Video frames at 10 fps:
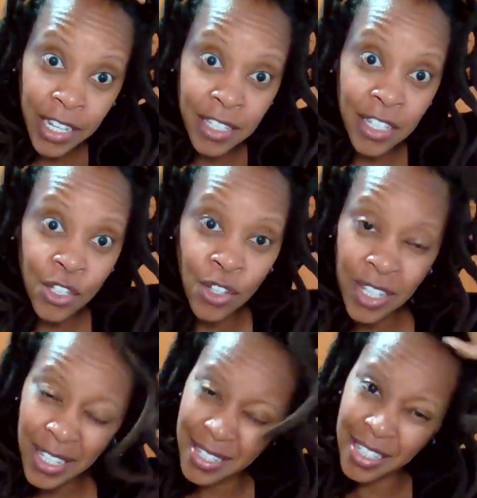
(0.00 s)
Because this could
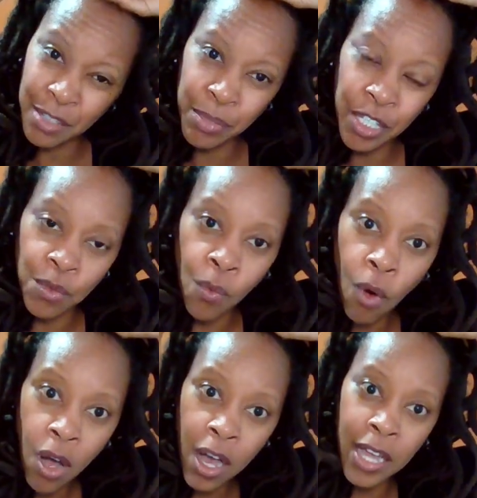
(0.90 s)
easily be
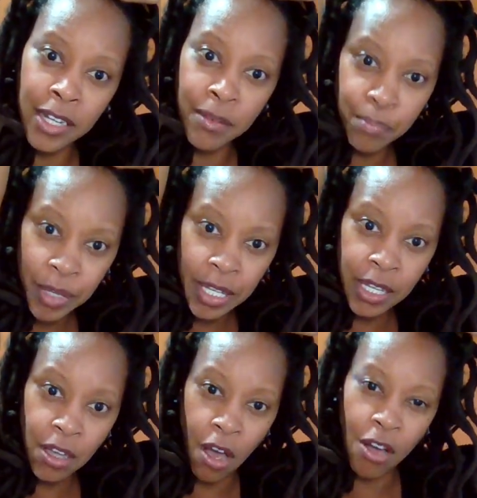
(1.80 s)
one
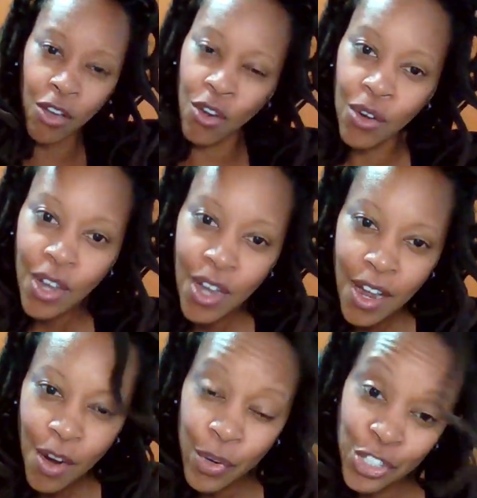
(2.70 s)
big Congo,
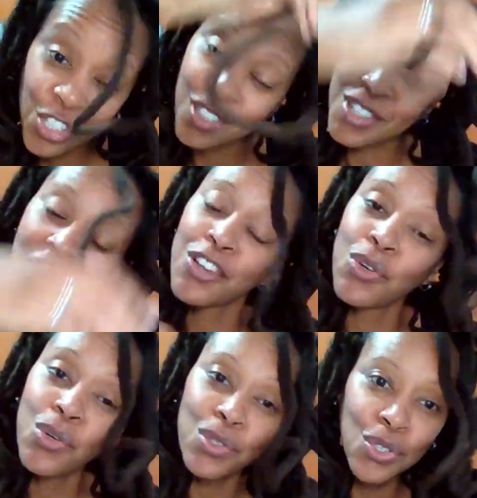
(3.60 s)
which is kind of
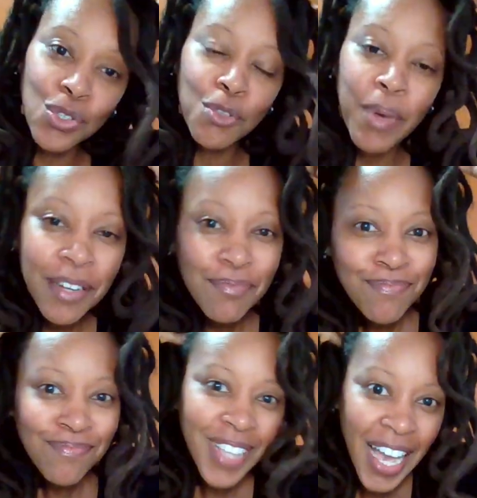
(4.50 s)
cool too. But
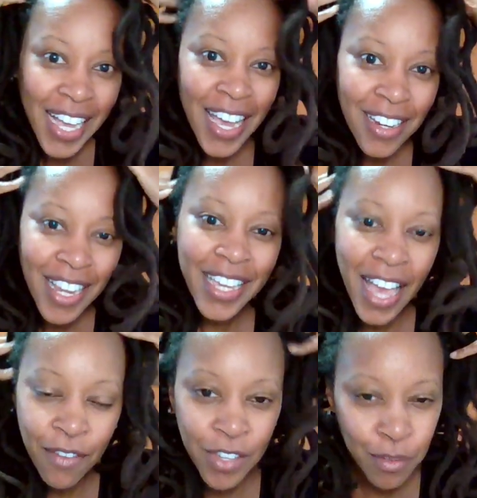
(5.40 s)
I kind of like
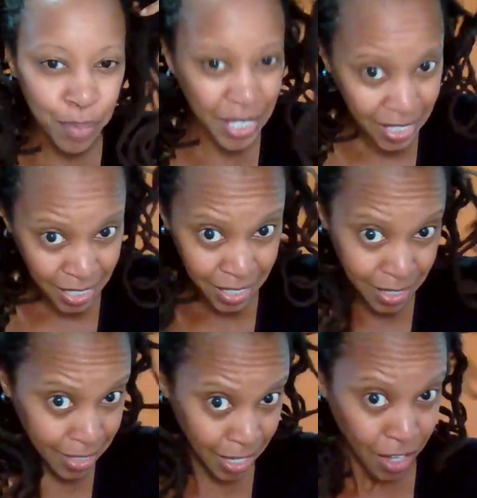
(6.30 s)
having
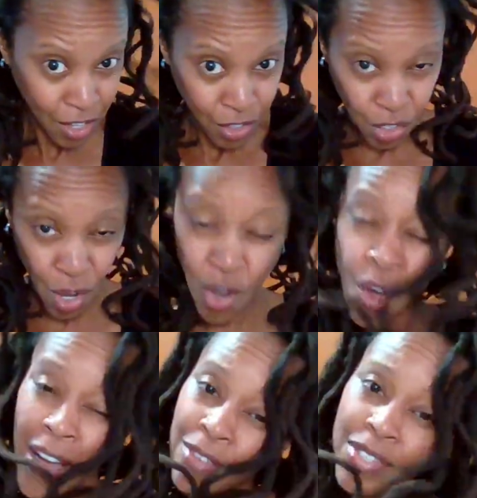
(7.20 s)
pieces,
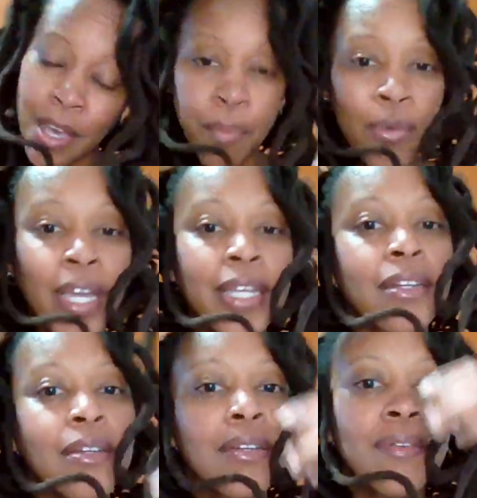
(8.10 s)
so I've separated.